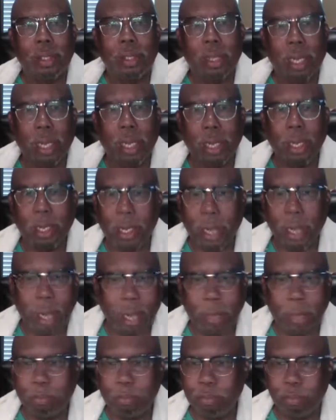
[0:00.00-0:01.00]
and
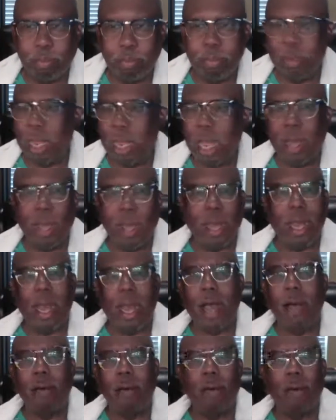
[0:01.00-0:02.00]
I, how,
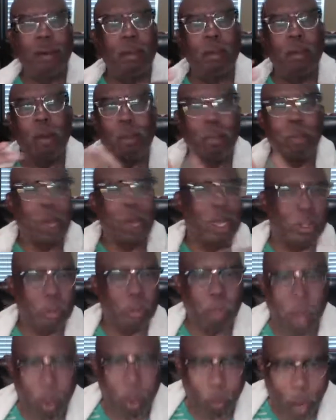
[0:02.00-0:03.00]
how I'm gonna bless
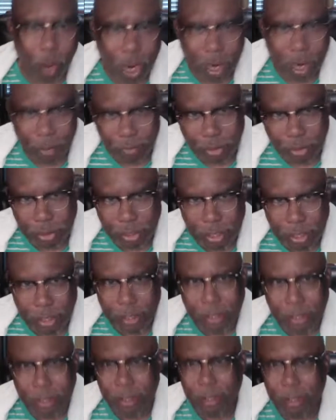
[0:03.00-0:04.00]
my wife
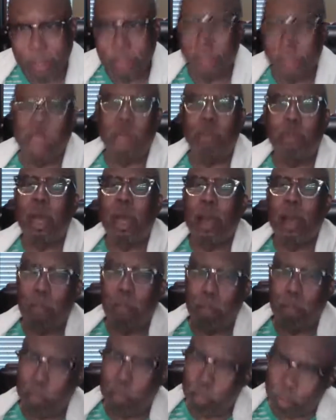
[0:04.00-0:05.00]
today just
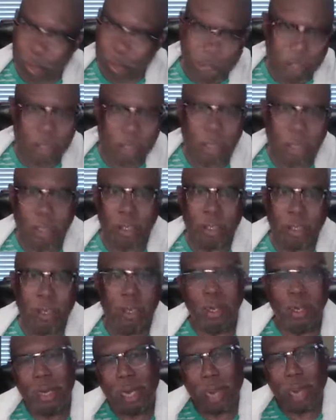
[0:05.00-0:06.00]
by being
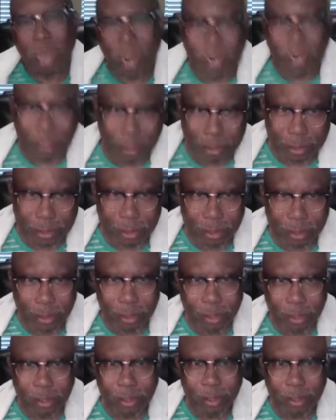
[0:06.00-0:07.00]
a light,
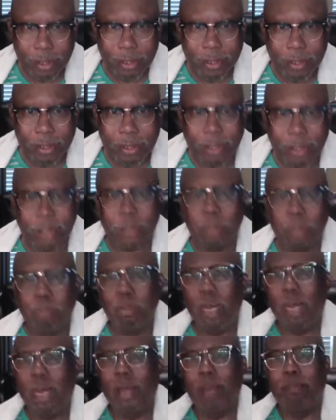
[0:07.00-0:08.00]
just
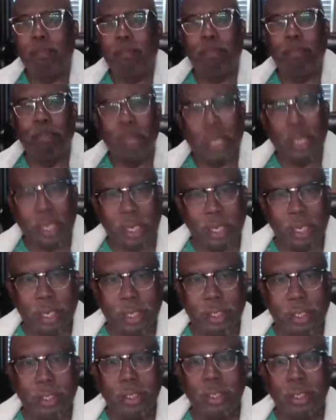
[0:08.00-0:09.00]
by
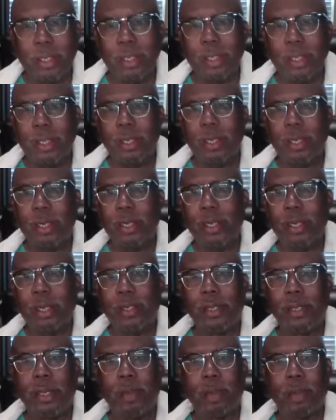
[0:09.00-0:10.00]
being uh,
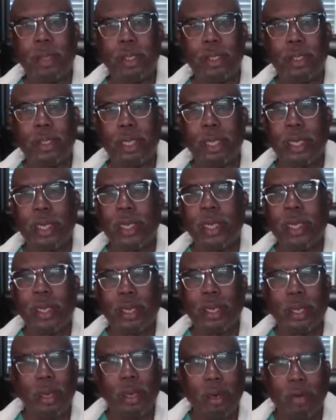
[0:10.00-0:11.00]
that would say
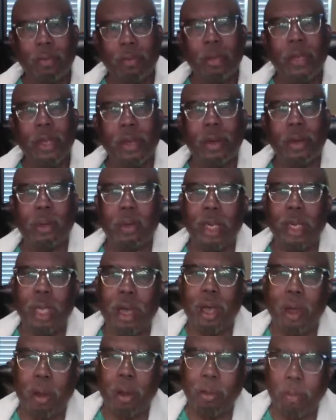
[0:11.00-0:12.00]
loving her with
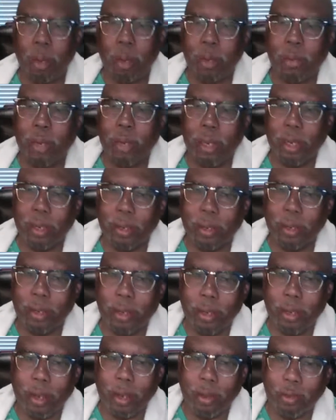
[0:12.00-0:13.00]
all
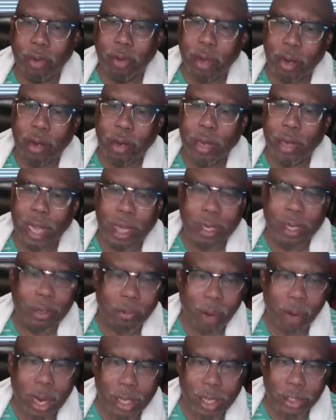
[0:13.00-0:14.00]
loving her like
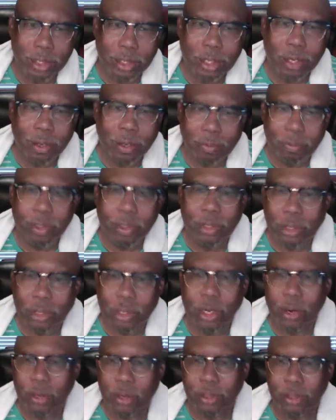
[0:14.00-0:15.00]
Christ loved the
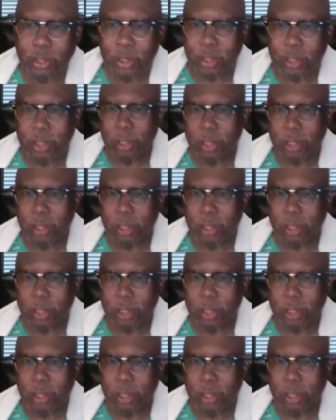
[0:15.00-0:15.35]
church,